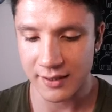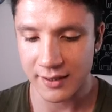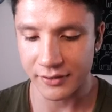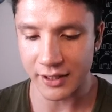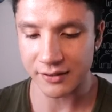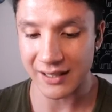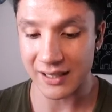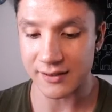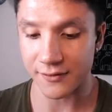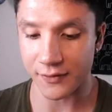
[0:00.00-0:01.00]

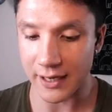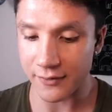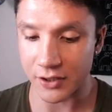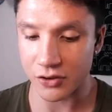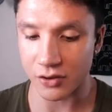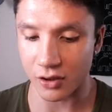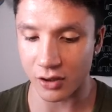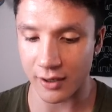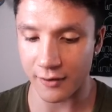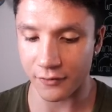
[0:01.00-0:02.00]
9,500
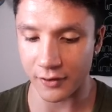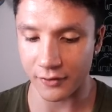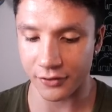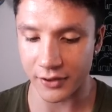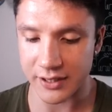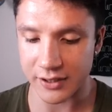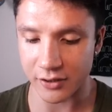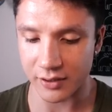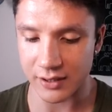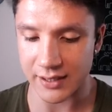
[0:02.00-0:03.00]
honor for 30
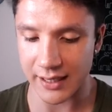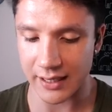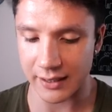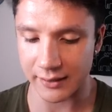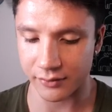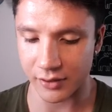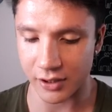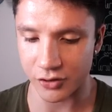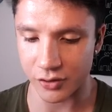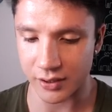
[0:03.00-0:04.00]
tokens and
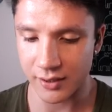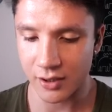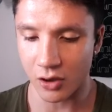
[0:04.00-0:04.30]
300